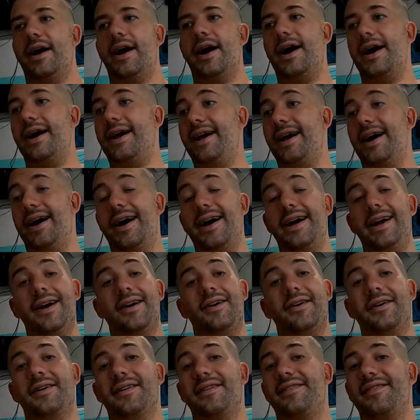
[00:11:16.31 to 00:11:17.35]
I, I
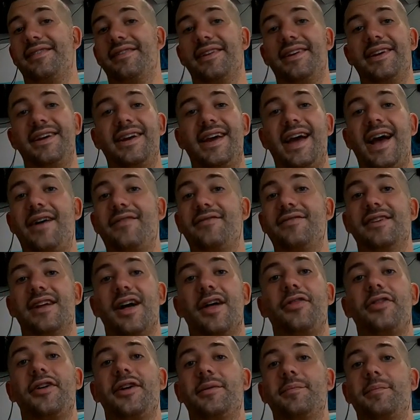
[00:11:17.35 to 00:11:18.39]
honestly have
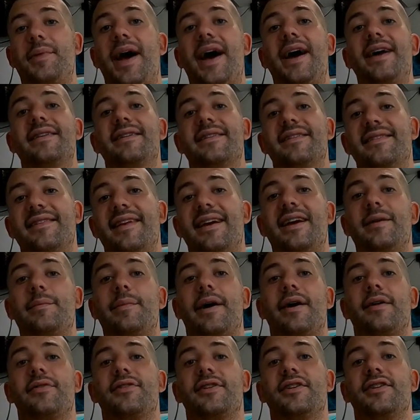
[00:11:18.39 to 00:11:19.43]
nothing bad to say
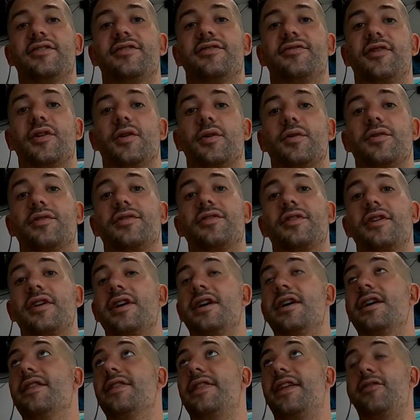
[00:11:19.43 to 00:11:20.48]
about these folks.
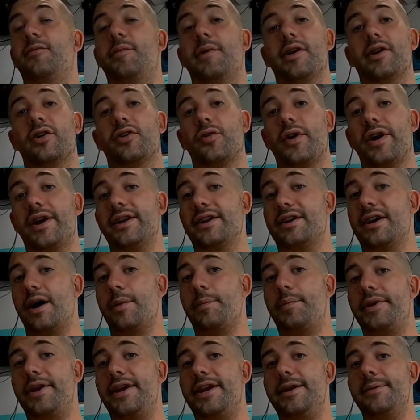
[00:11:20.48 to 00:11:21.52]
They've been a great
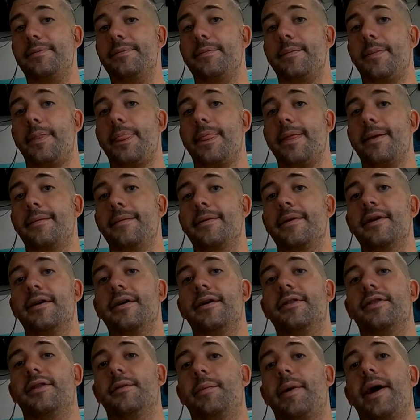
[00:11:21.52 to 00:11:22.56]
company.
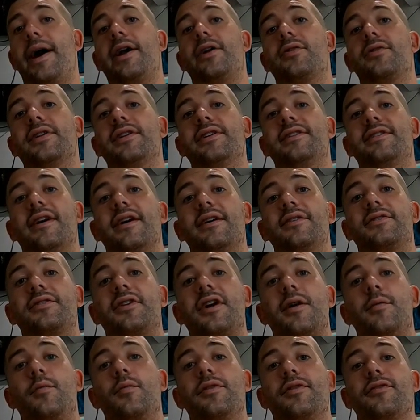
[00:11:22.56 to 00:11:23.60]
The battery does
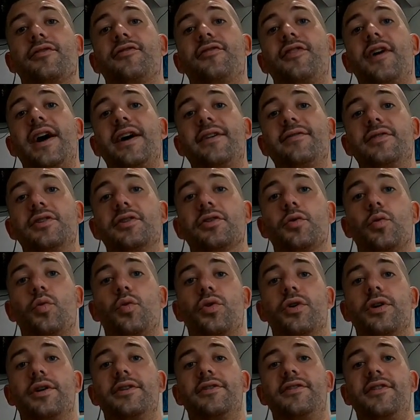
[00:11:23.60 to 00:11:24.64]
come with a five year
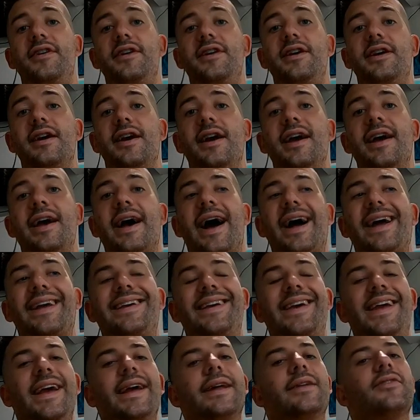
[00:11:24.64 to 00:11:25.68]
warranty. I
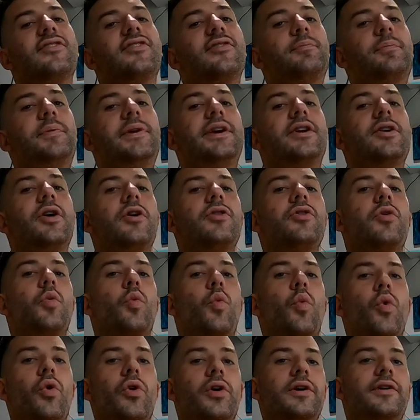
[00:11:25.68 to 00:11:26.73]
can't speak on the
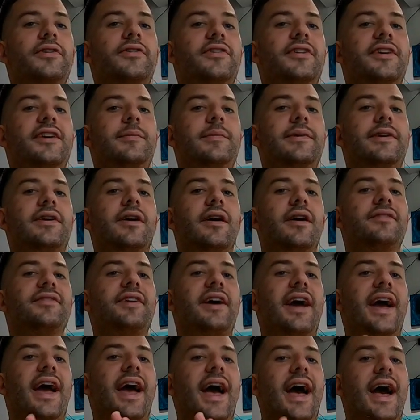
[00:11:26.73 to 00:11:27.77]
warranty because
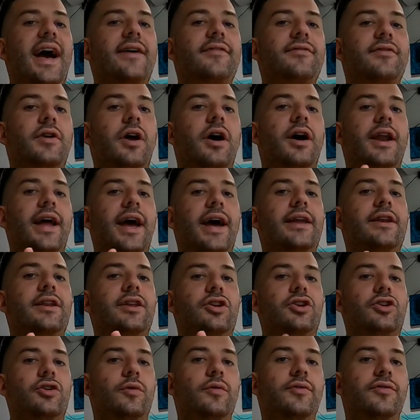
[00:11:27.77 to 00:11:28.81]
I have not had to
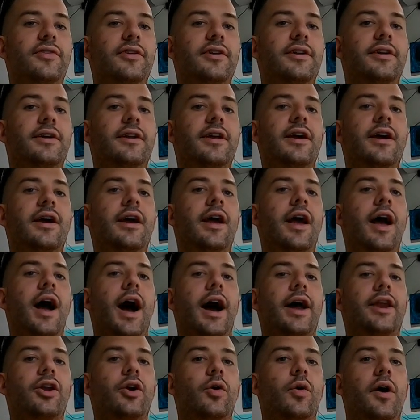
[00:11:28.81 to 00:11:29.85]
use it.
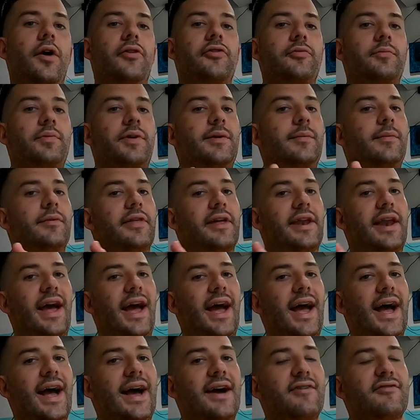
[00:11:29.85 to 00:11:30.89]
I know other people that
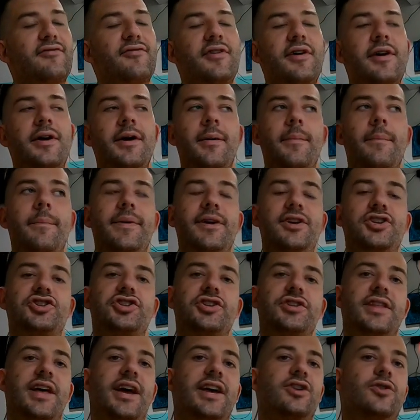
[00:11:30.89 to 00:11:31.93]
have
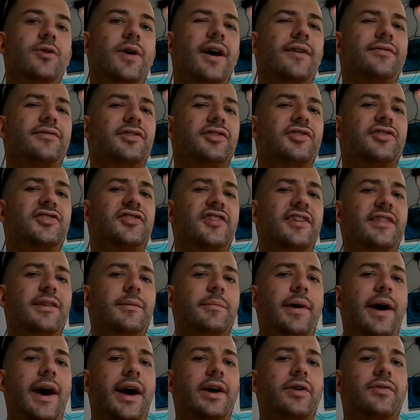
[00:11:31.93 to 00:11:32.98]
mentioned that you have to send
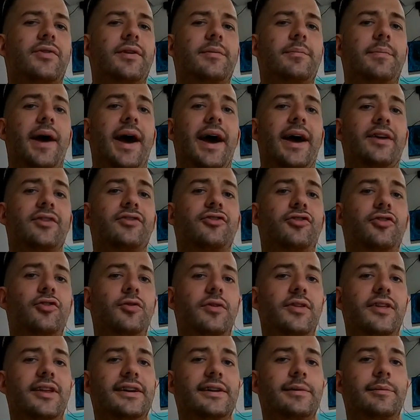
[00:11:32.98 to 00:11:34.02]
the battery back
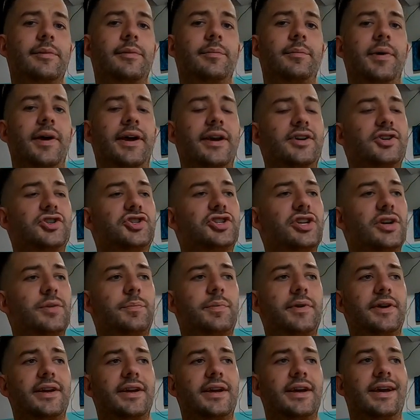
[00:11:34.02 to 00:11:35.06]
to them and pay
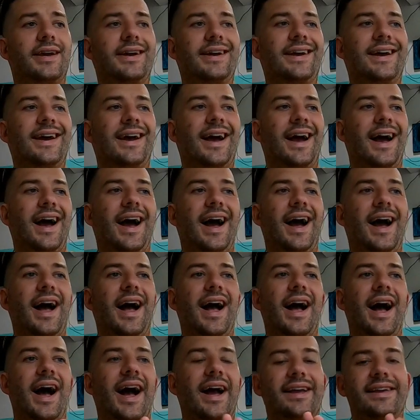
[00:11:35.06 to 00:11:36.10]
shipping.
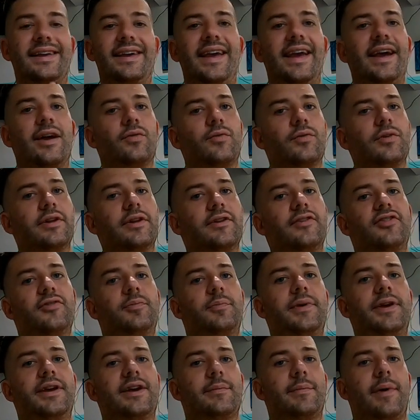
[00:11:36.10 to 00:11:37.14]
I can't really
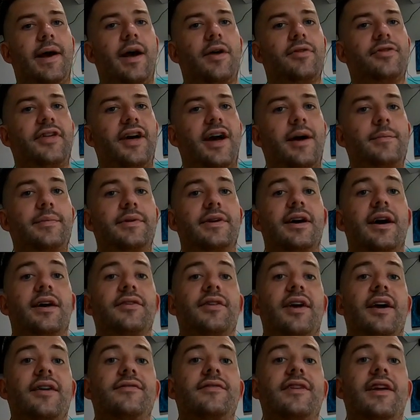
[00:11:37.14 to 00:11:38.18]
speak about that
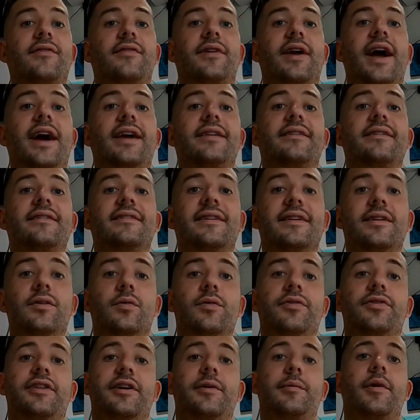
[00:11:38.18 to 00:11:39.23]
because I've never had to deal
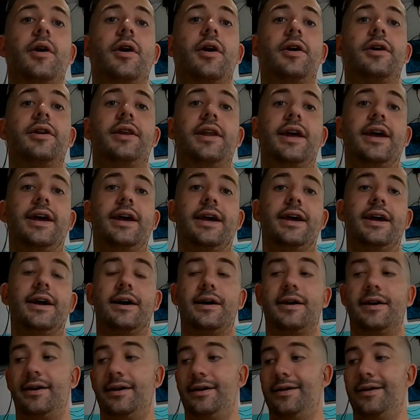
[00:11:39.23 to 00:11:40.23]
with them on a.